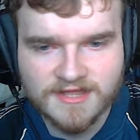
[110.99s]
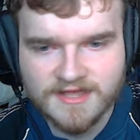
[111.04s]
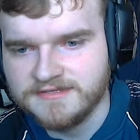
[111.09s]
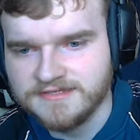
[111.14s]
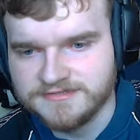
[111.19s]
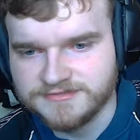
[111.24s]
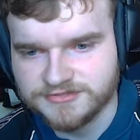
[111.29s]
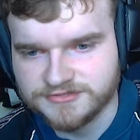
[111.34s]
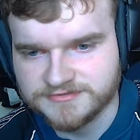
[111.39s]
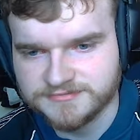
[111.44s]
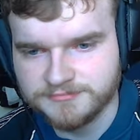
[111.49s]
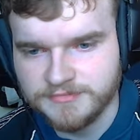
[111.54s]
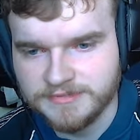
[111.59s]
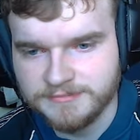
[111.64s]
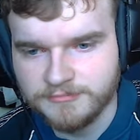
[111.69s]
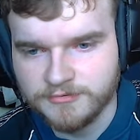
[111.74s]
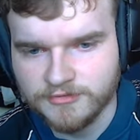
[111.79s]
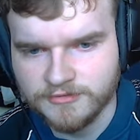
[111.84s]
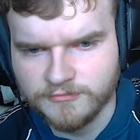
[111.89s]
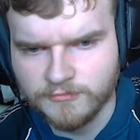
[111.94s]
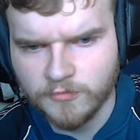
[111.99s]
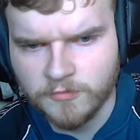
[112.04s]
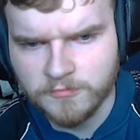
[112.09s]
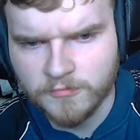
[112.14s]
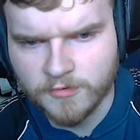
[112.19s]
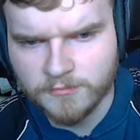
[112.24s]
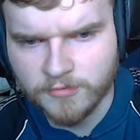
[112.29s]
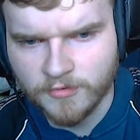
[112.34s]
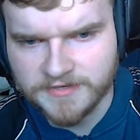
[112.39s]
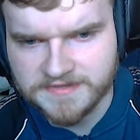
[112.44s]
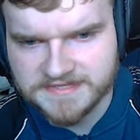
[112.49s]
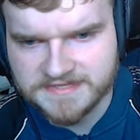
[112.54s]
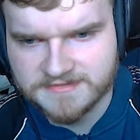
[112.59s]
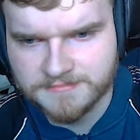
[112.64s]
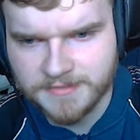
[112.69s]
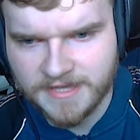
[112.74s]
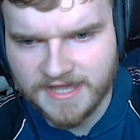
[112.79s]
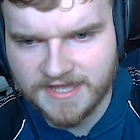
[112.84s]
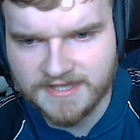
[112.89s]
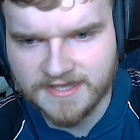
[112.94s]
It's just we put one more point into
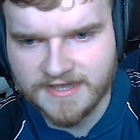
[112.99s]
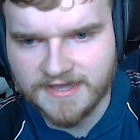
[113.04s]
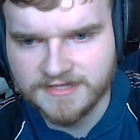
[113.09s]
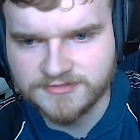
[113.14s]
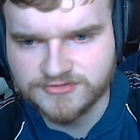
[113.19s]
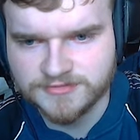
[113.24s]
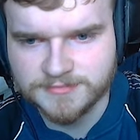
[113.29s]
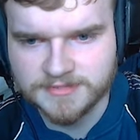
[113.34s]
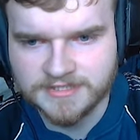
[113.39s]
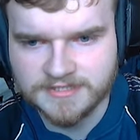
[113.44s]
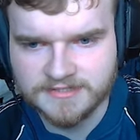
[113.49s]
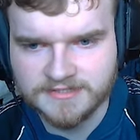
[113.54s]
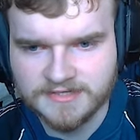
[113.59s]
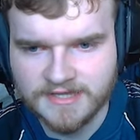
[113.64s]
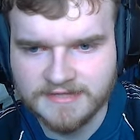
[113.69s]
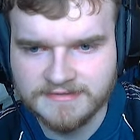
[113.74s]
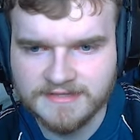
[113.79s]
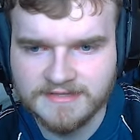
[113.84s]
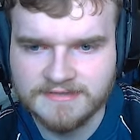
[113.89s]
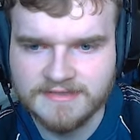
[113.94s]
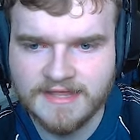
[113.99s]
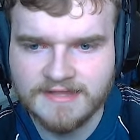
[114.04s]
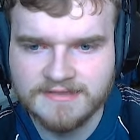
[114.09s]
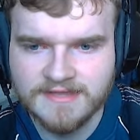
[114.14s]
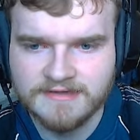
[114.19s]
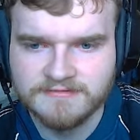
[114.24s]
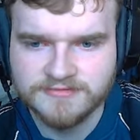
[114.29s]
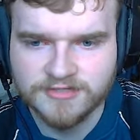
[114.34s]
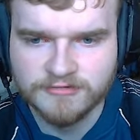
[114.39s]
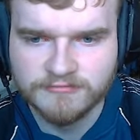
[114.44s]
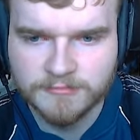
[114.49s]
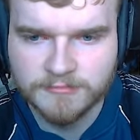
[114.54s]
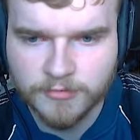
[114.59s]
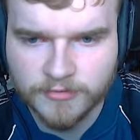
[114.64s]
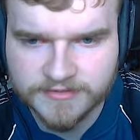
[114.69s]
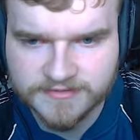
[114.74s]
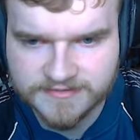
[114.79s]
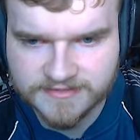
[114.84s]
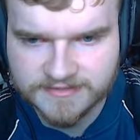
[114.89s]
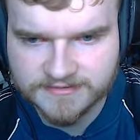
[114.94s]
dribbling and then that leftover
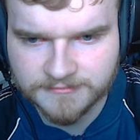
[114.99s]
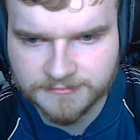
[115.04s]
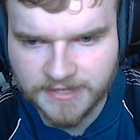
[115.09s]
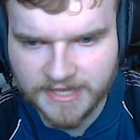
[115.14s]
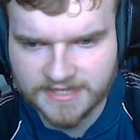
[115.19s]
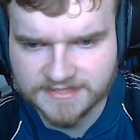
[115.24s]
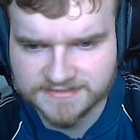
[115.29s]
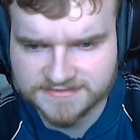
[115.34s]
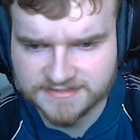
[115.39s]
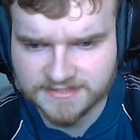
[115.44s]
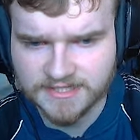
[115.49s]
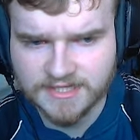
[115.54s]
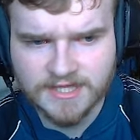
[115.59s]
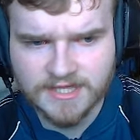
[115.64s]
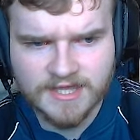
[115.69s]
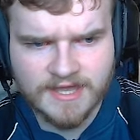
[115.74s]
point into passing.